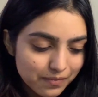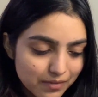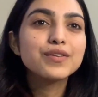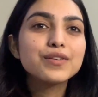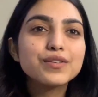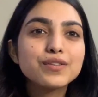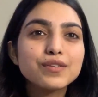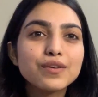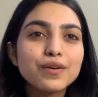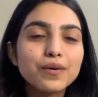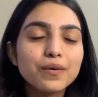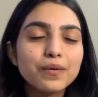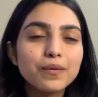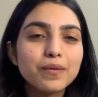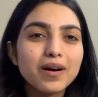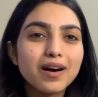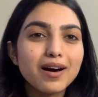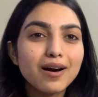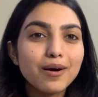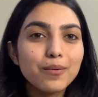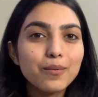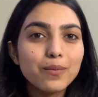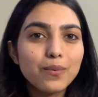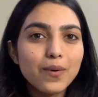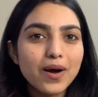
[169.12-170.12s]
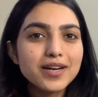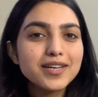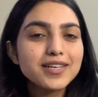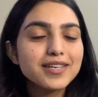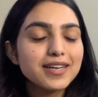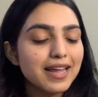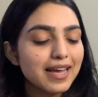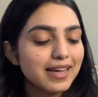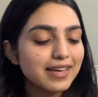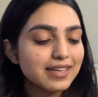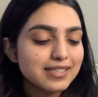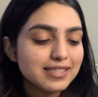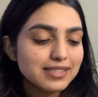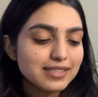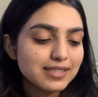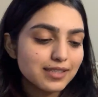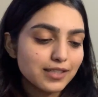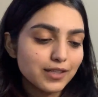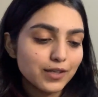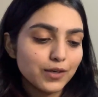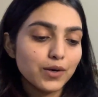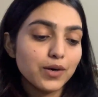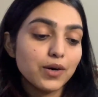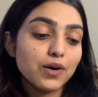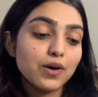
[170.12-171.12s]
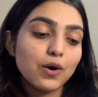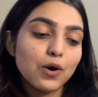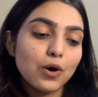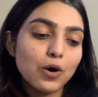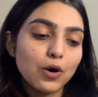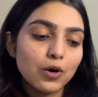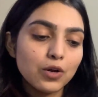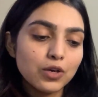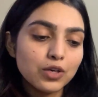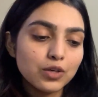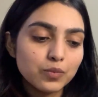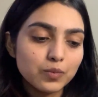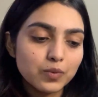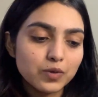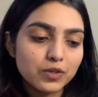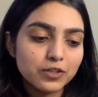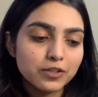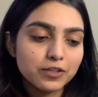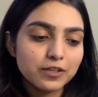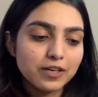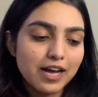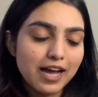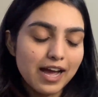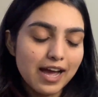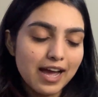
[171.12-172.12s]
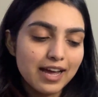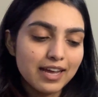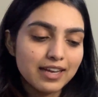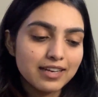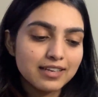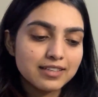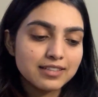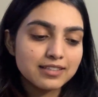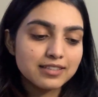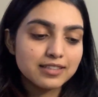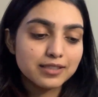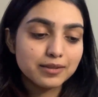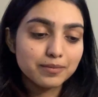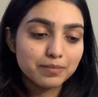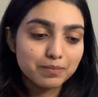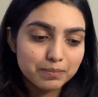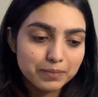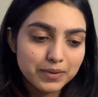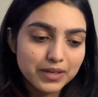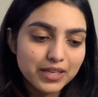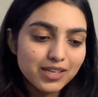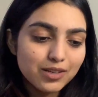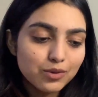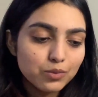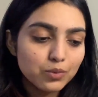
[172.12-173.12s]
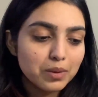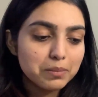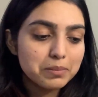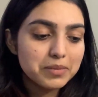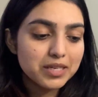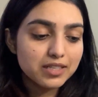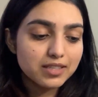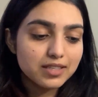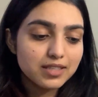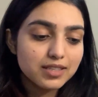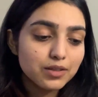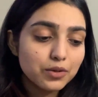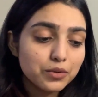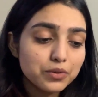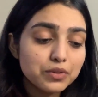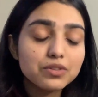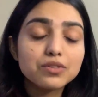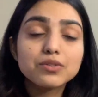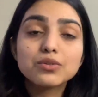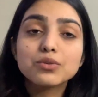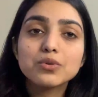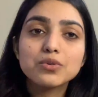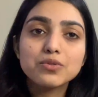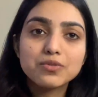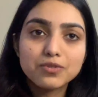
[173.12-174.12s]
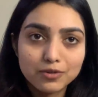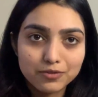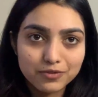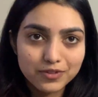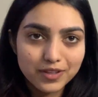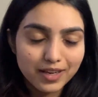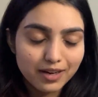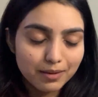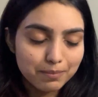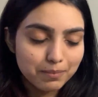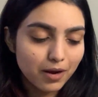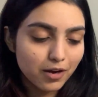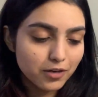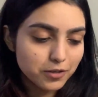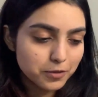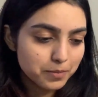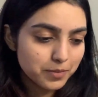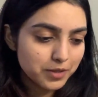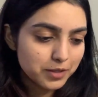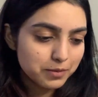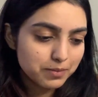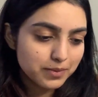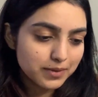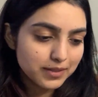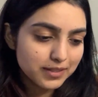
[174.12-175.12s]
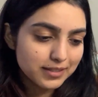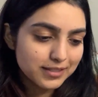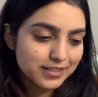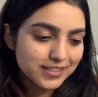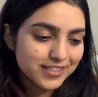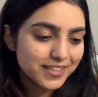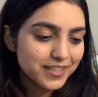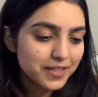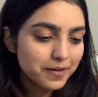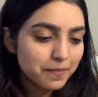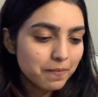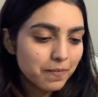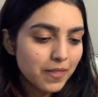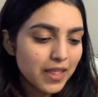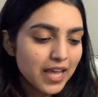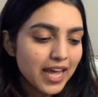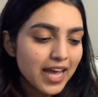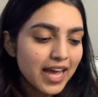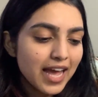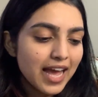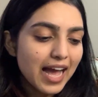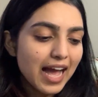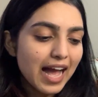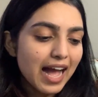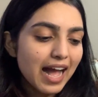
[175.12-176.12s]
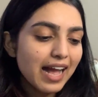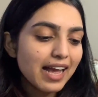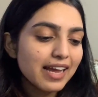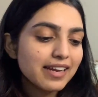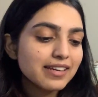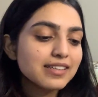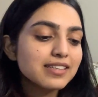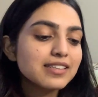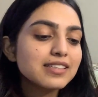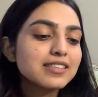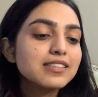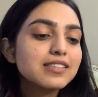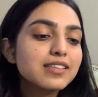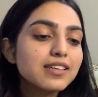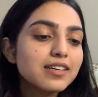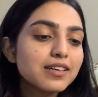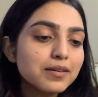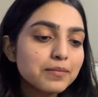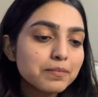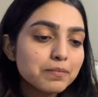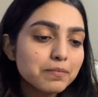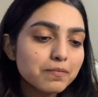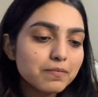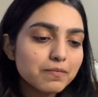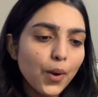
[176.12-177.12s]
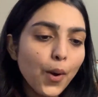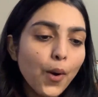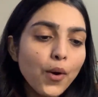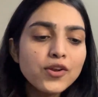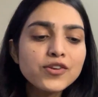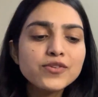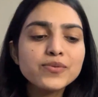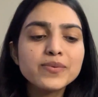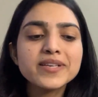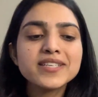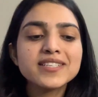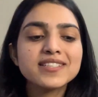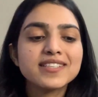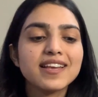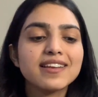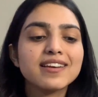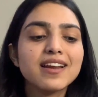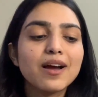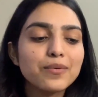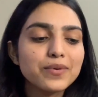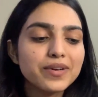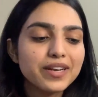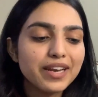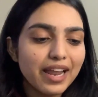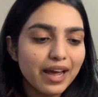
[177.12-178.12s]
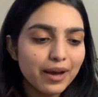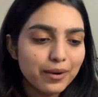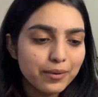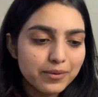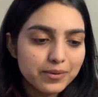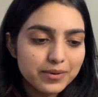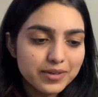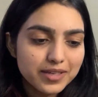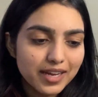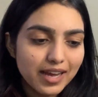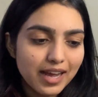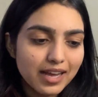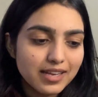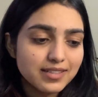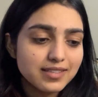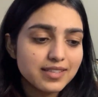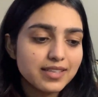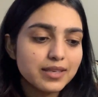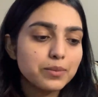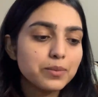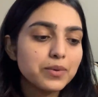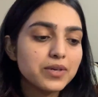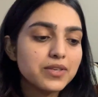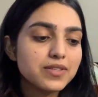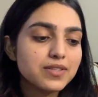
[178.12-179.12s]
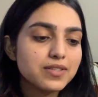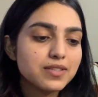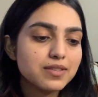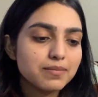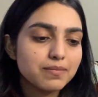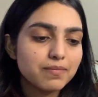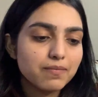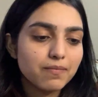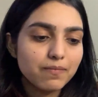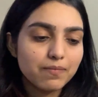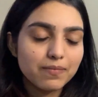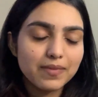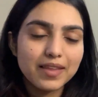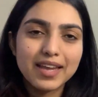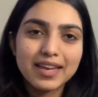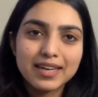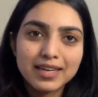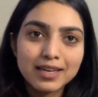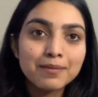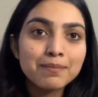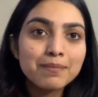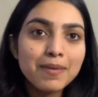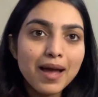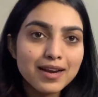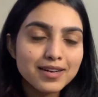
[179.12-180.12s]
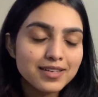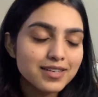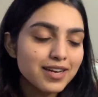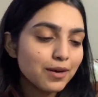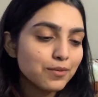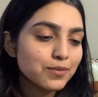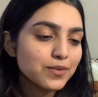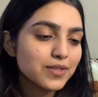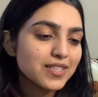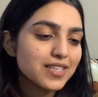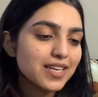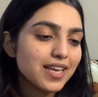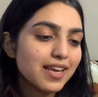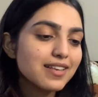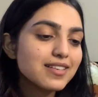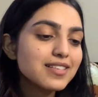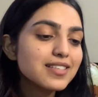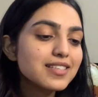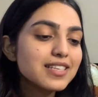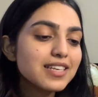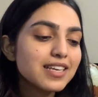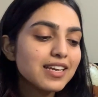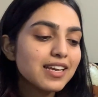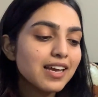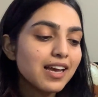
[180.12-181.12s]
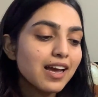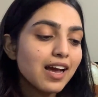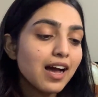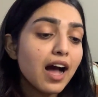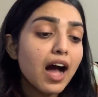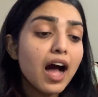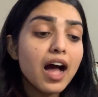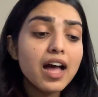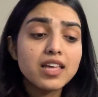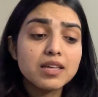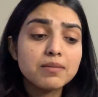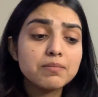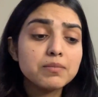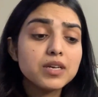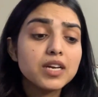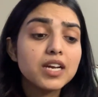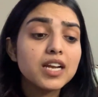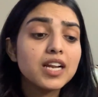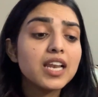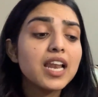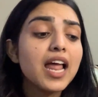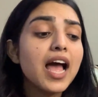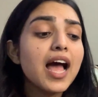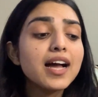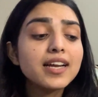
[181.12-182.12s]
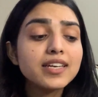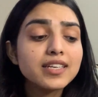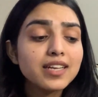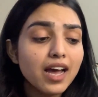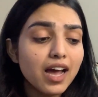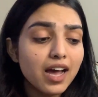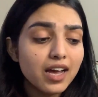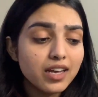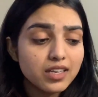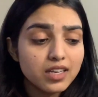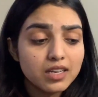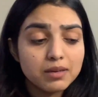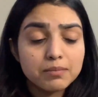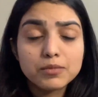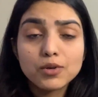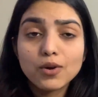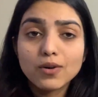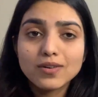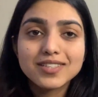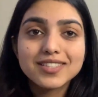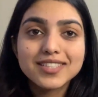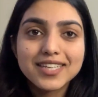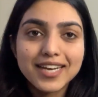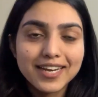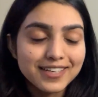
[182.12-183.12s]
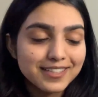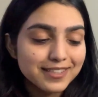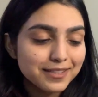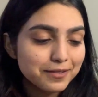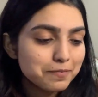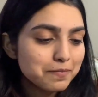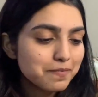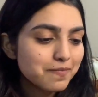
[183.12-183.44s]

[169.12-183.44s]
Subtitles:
So one night, Oliver and Bill were meeting on the roof of their apartment building, and Oliver said out loud as he was heading back downstairs, "I am glad I am not dead."